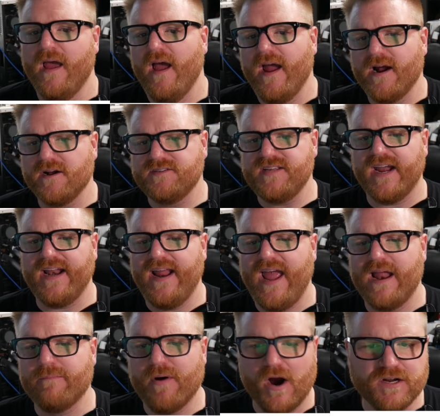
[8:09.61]
Our
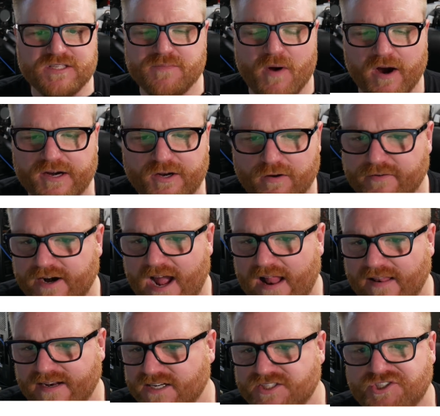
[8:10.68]
secondhand parts market over in
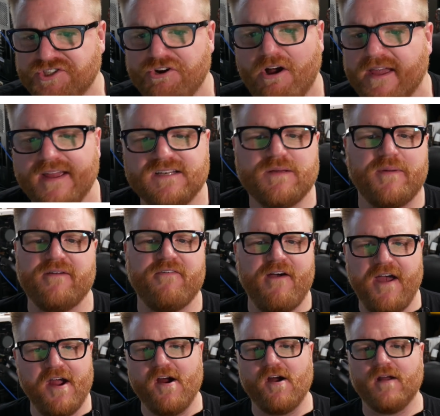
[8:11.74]
Ireland is shocking, to be
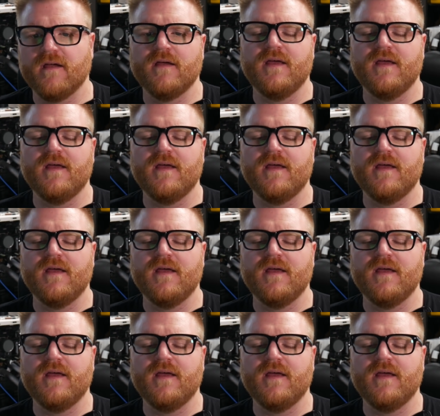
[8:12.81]
fair.